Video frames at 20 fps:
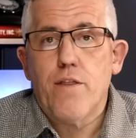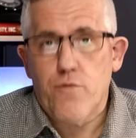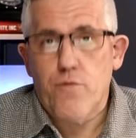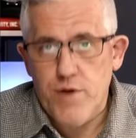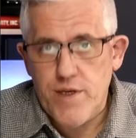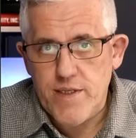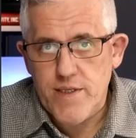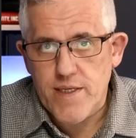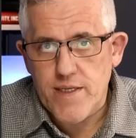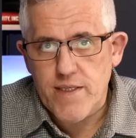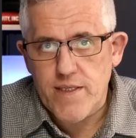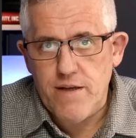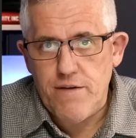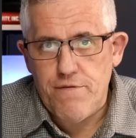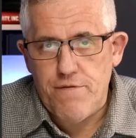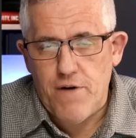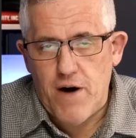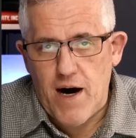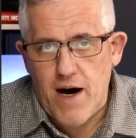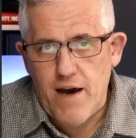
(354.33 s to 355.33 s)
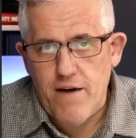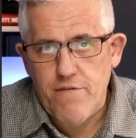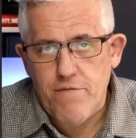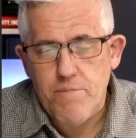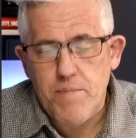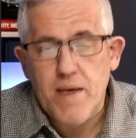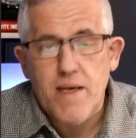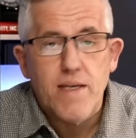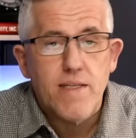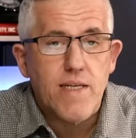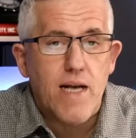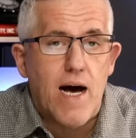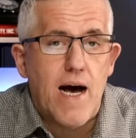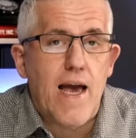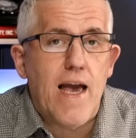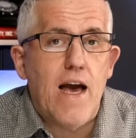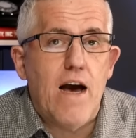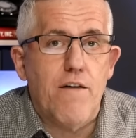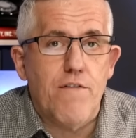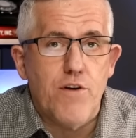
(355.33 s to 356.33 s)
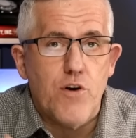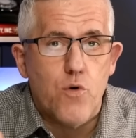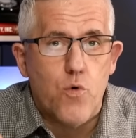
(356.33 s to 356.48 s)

365 because I have an